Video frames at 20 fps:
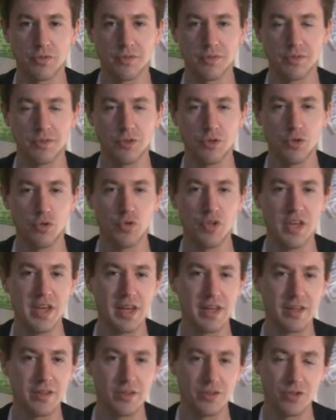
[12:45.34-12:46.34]

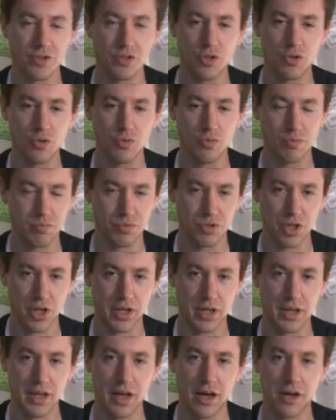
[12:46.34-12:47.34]
unique to you,
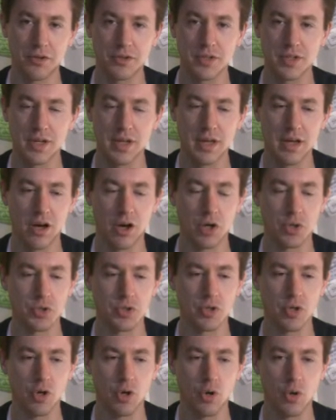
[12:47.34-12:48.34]
check it out.
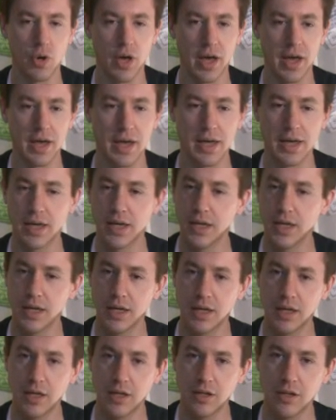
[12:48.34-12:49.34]
Also
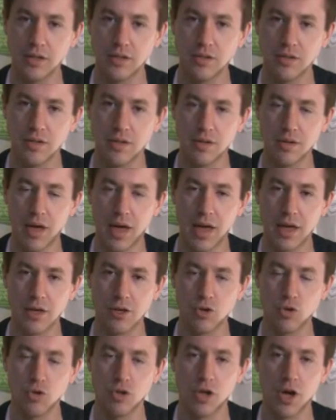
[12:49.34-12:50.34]
a
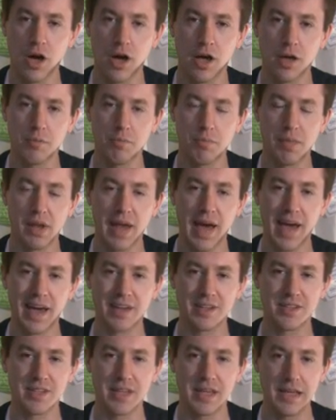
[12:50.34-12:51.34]
Yunnan
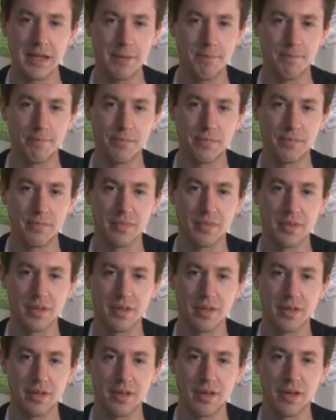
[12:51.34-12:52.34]
black tea
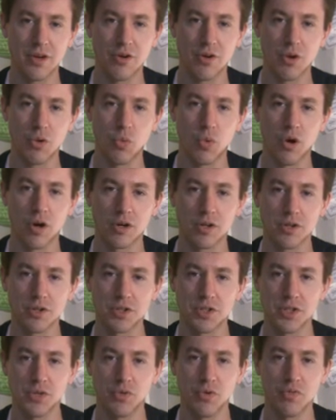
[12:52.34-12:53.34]
here at Walker
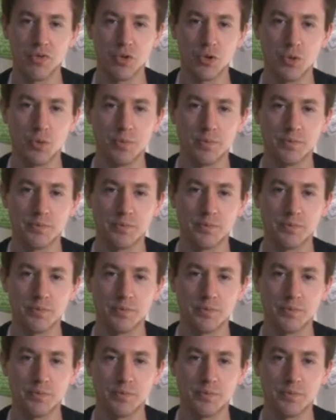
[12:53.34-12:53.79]
Tea Review.